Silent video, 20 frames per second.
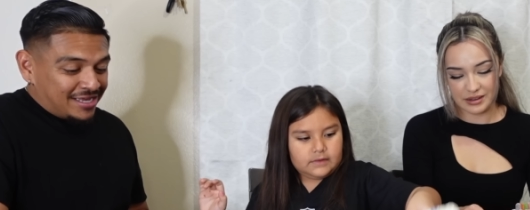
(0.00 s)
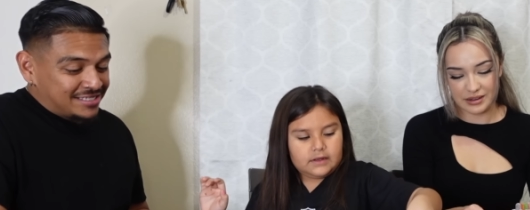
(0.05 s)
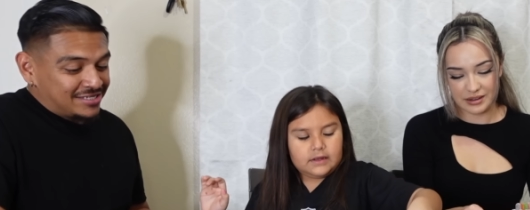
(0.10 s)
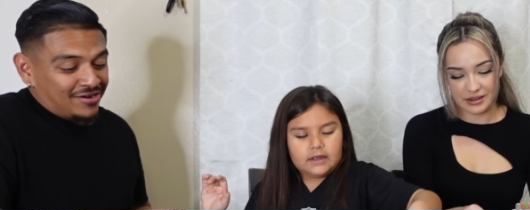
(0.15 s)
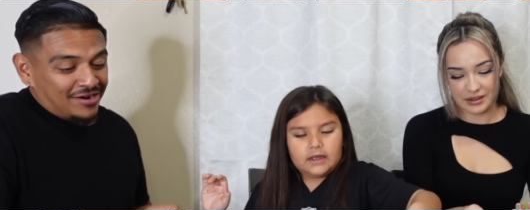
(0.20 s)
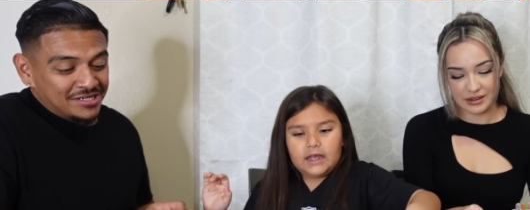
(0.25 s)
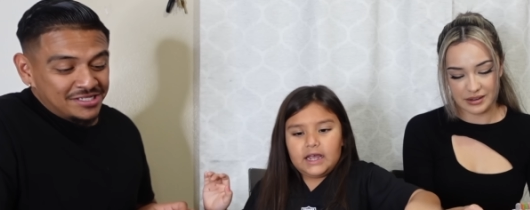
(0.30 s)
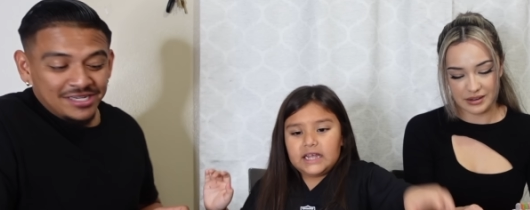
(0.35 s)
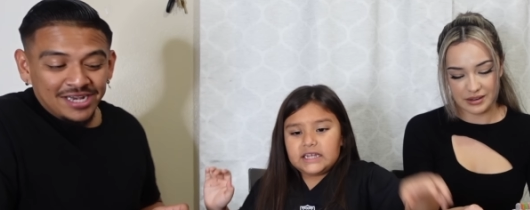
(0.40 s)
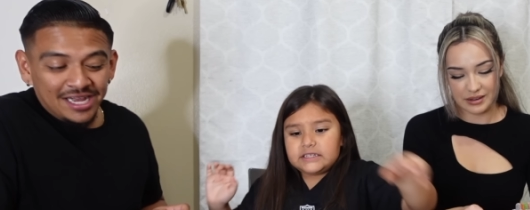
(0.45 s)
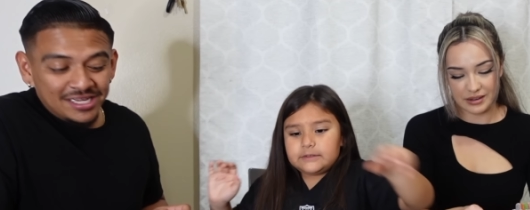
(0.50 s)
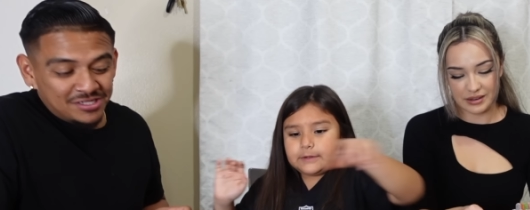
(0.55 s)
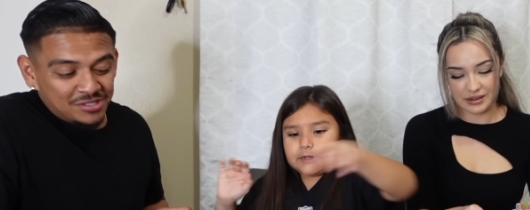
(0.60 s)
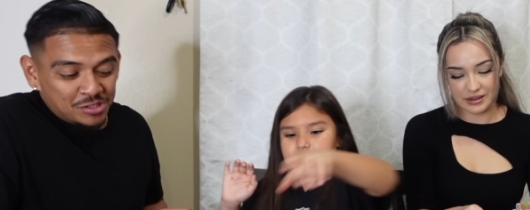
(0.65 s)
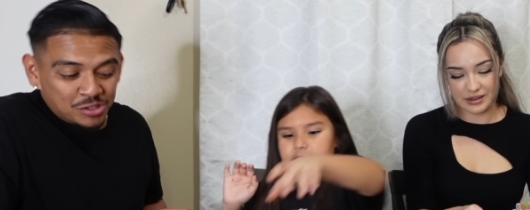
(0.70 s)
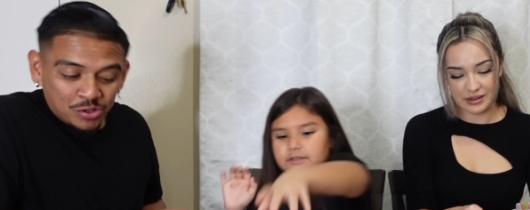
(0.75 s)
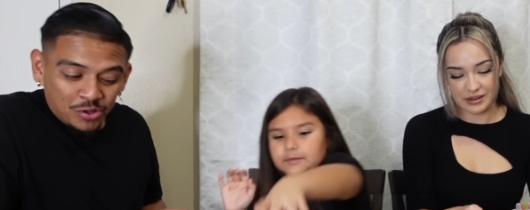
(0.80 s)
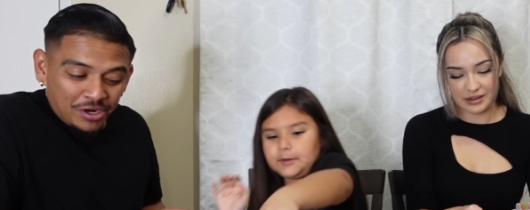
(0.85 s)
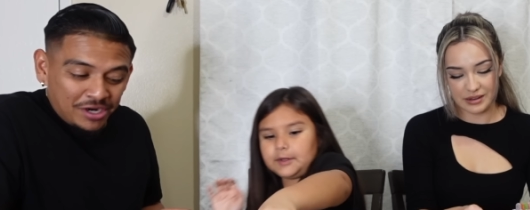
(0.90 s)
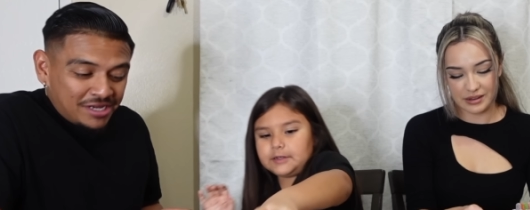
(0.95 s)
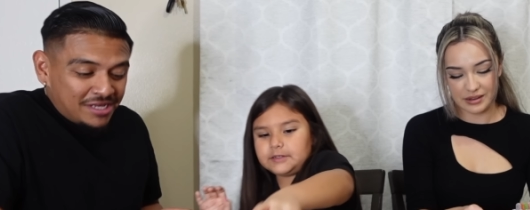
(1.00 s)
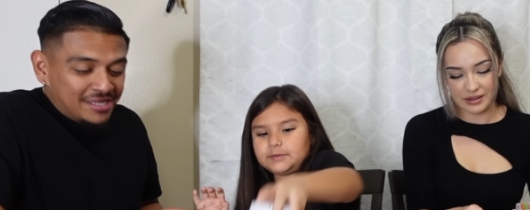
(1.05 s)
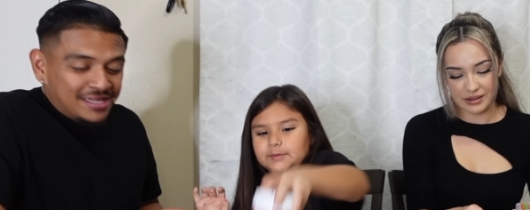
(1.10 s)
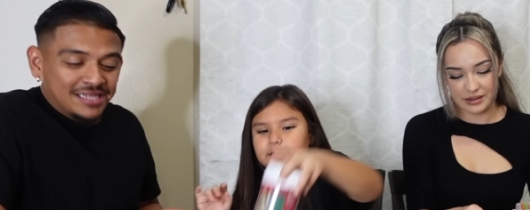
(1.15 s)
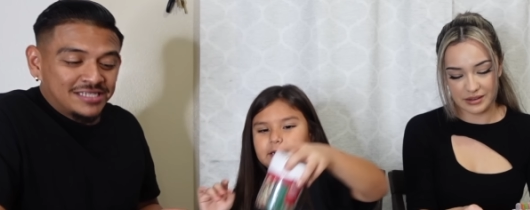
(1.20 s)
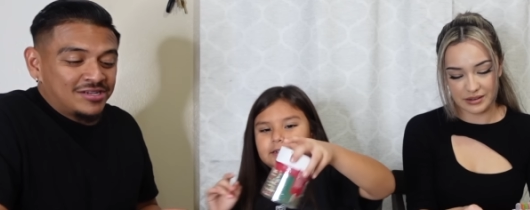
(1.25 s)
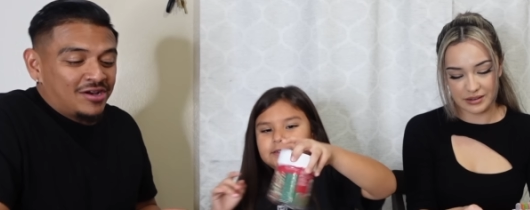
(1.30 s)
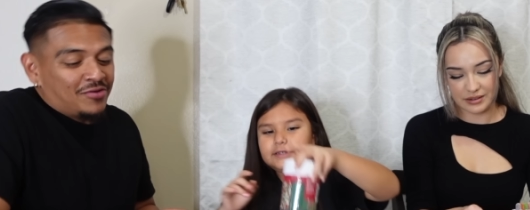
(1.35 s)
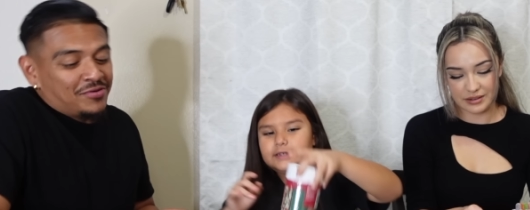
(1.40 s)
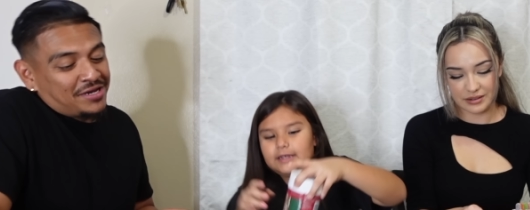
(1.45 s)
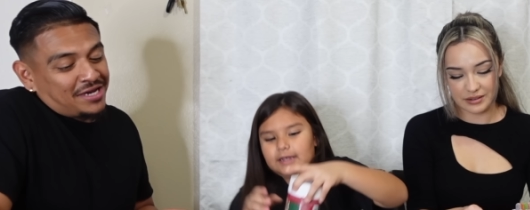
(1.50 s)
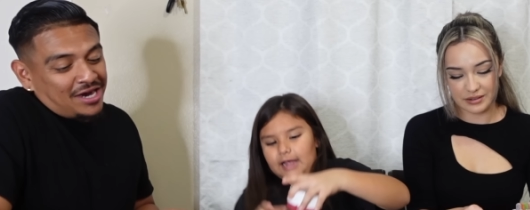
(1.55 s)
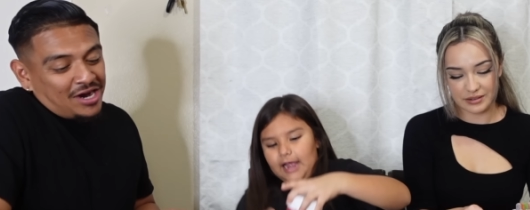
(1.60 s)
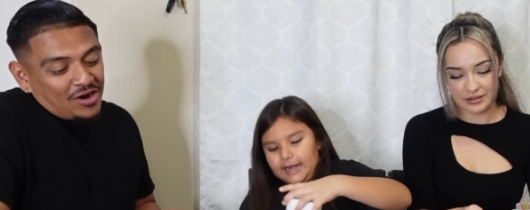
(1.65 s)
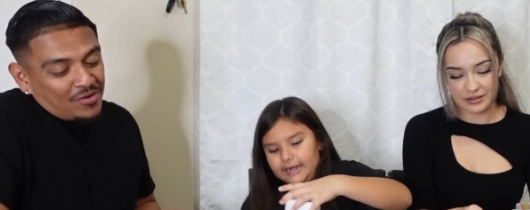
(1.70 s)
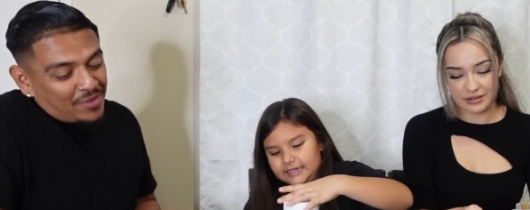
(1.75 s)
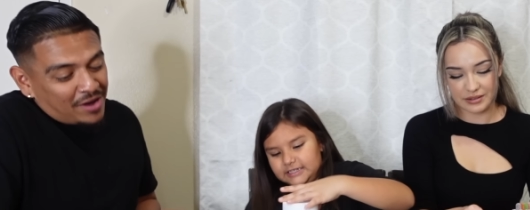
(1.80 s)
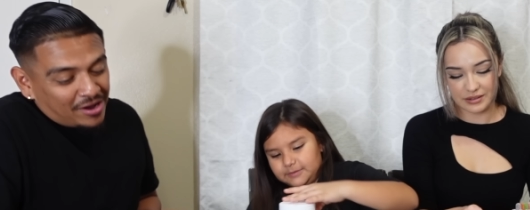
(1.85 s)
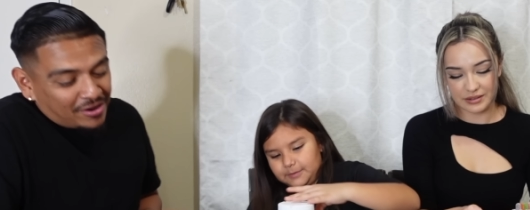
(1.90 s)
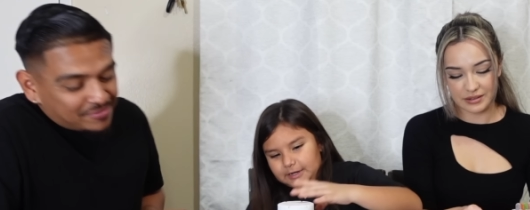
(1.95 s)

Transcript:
Speaker 1: as long as you guys are enjoying it, that's all we care about.